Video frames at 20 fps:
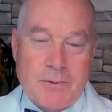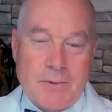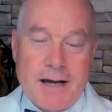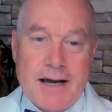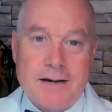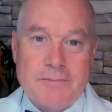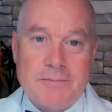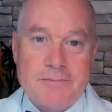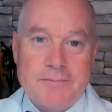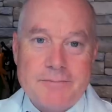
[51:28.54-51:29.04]

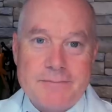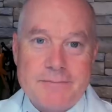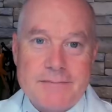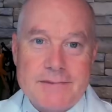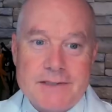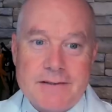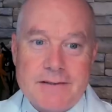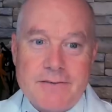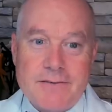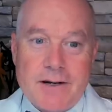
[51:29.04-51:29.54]
Wow.
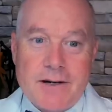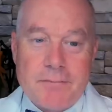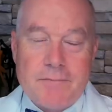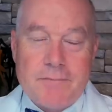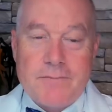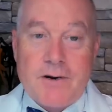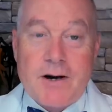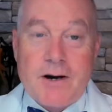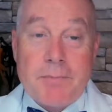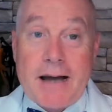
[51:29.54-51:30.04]
It's a very,
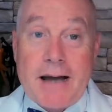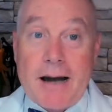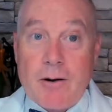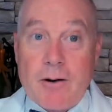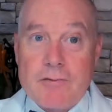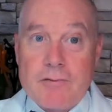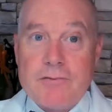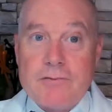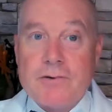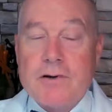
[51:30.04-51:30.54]
very
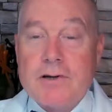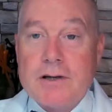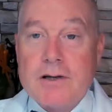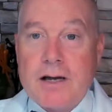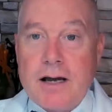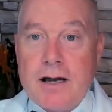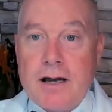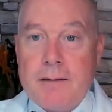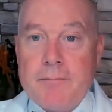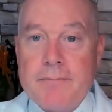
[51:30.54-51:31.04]
powerful
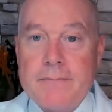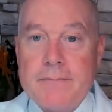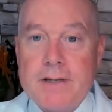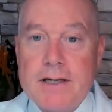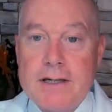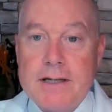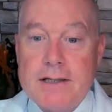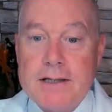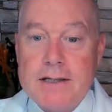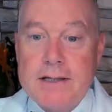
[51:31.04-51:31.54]
um,
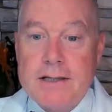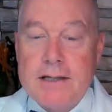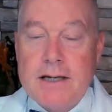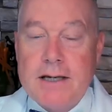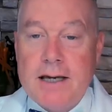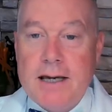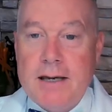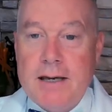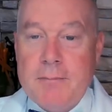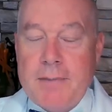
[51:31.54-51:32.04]

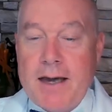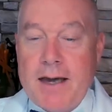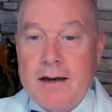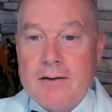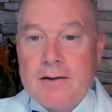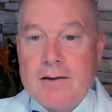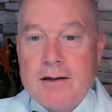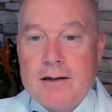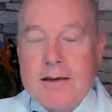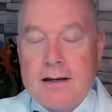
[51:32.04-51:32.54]

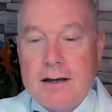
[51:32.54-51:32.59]
email.